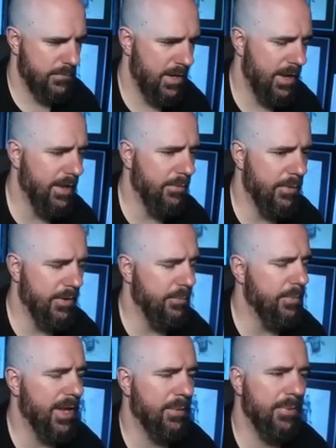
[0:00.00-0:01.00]
I hate wearing the
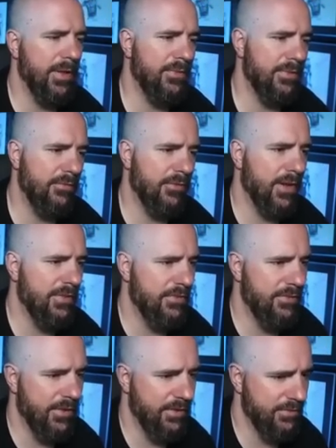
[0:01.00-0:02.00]
black pants. I forgot to
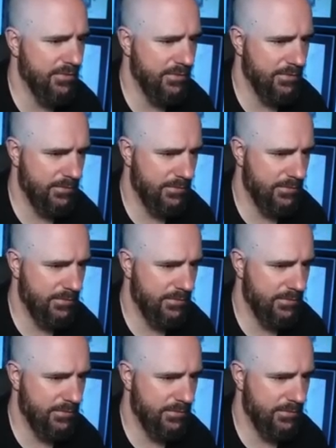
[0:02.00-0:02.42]
change it.